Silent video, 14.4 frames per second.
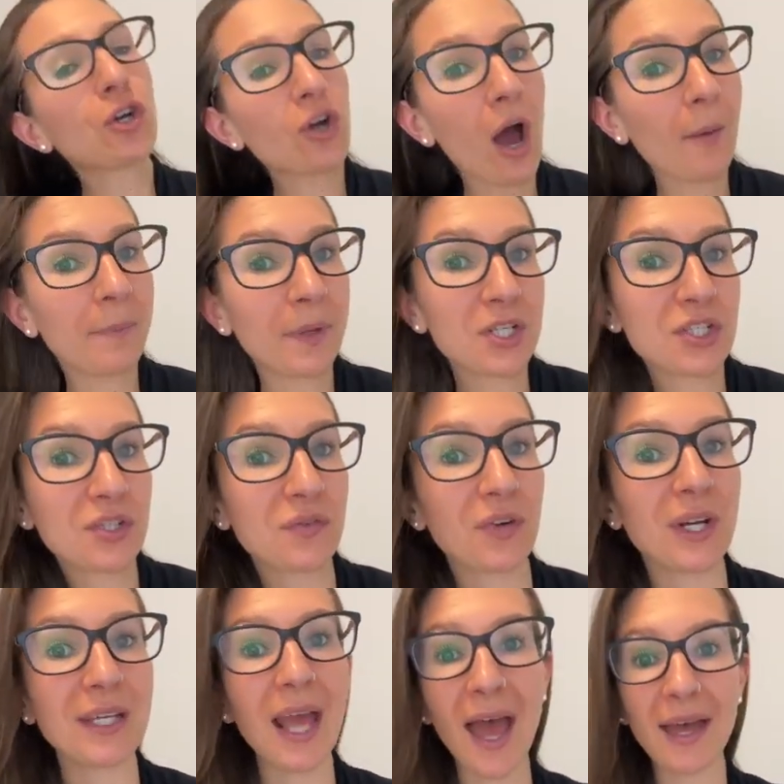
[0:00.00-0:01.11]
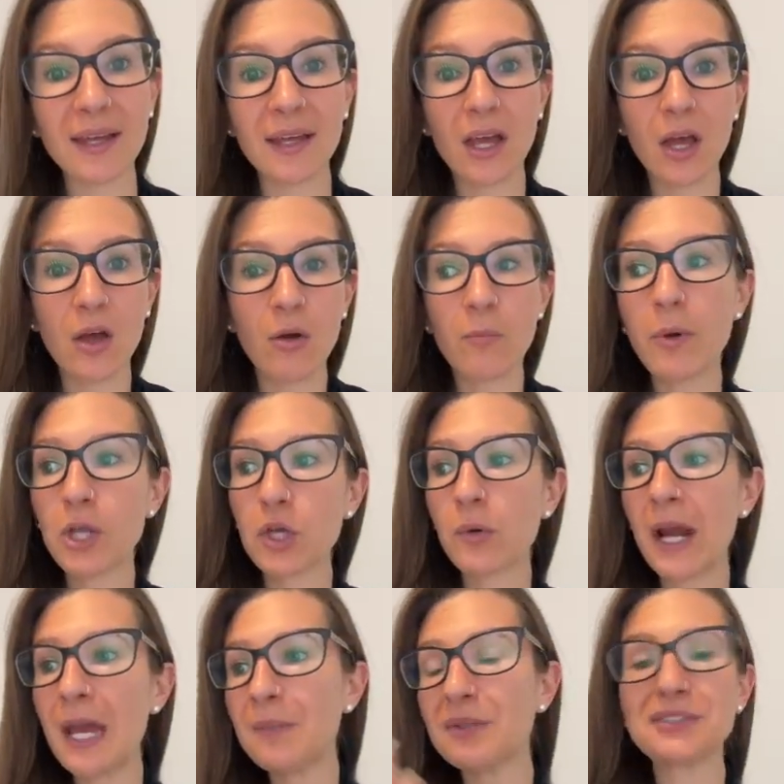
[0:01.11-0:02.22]
you're not binge free yet, but you
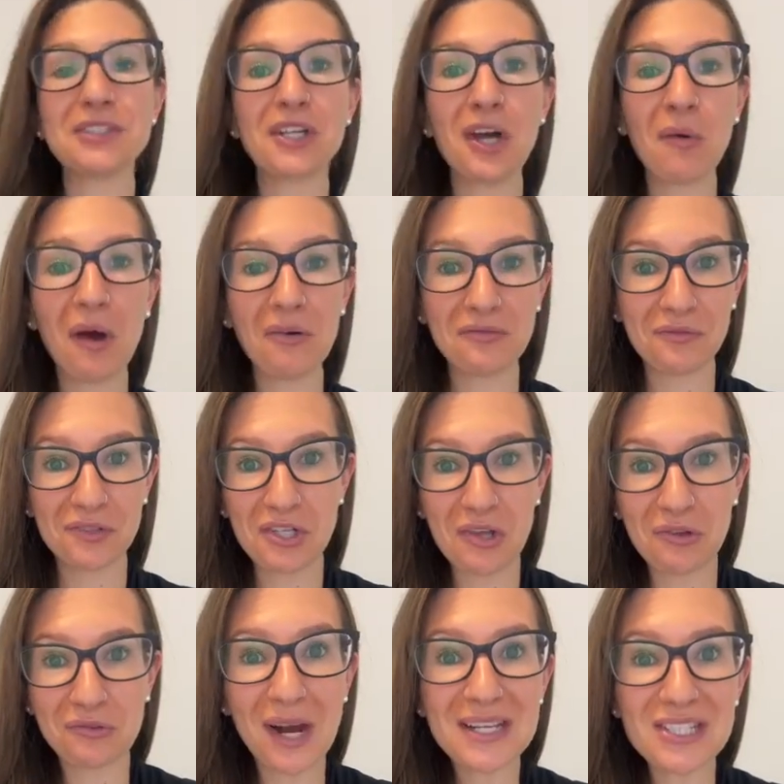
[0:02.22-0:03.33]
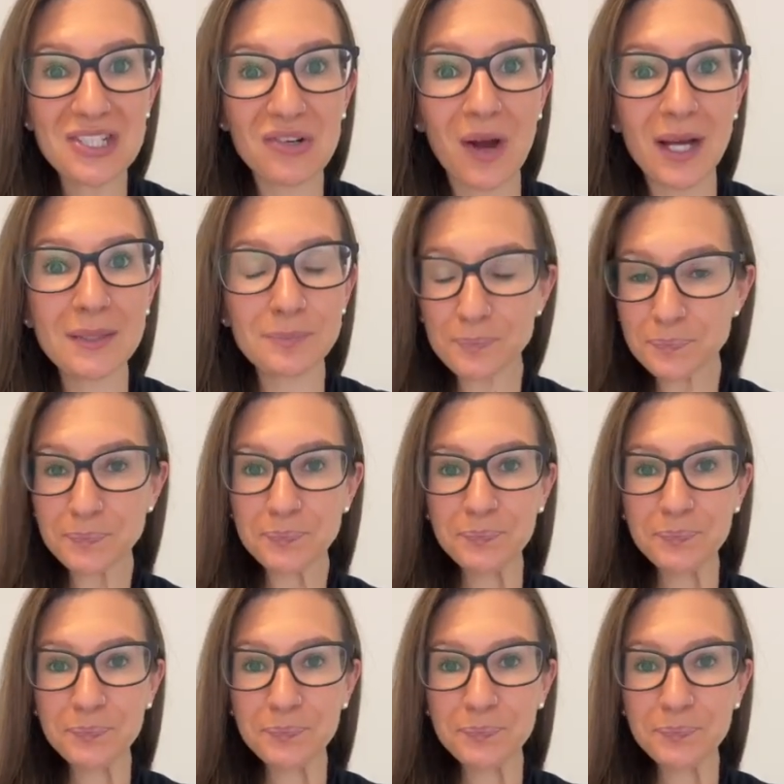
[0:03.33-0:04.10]
were able to go out to the restaurant